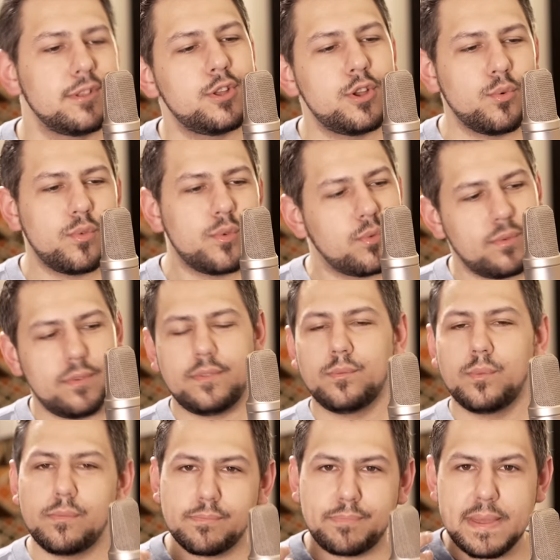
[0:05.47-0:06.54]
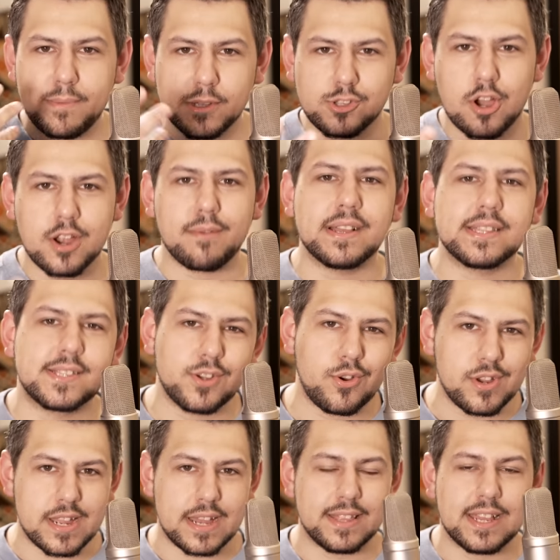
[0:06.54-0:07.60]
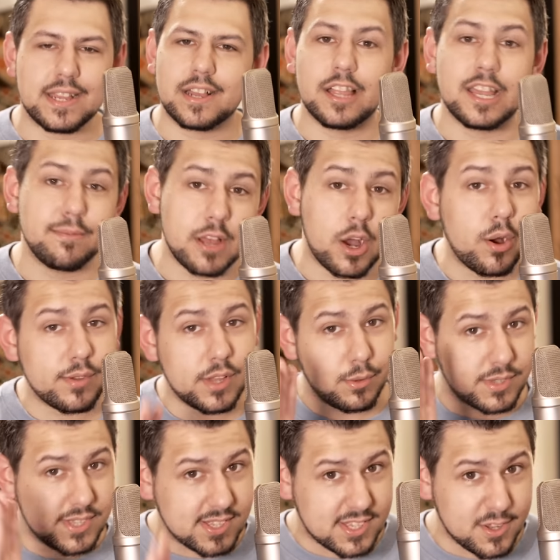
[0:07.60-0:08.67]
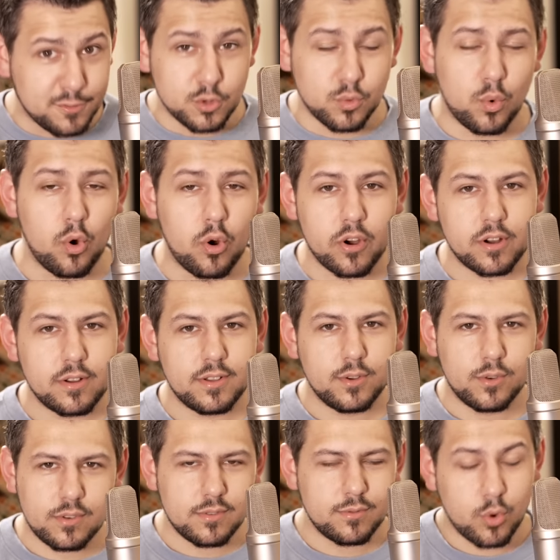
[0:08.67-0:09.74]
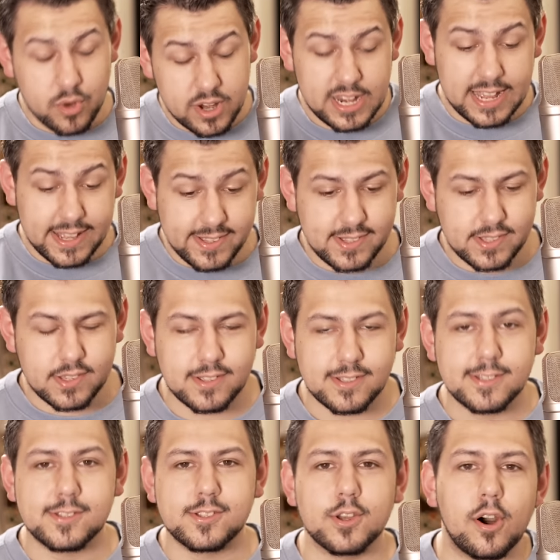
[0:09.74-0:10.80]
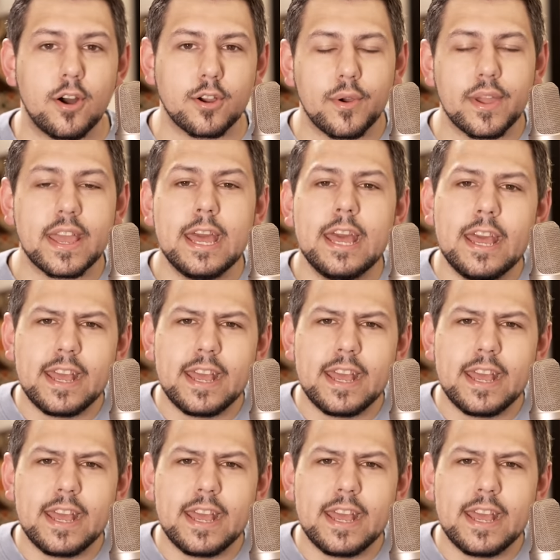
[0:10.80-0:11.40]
You know, when people talk about Syria, they claim that, oh, it was a civil war, or it is, because it's still ongoing.